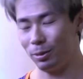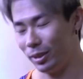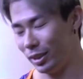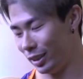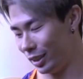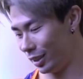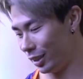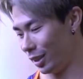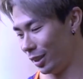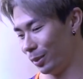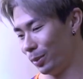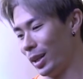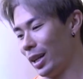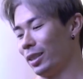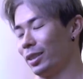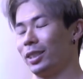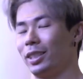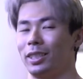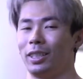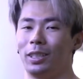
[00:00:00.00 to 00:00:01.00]
what it's all
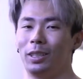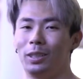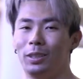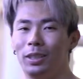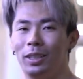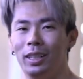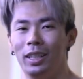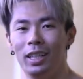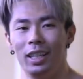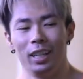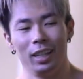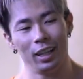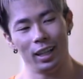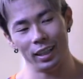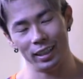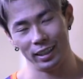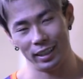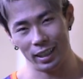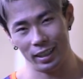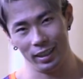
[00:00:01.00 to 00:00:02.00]
about. So
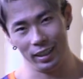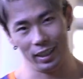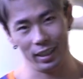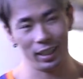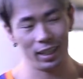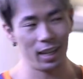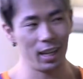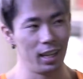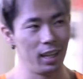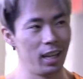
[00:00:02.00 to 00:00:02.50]
ascending,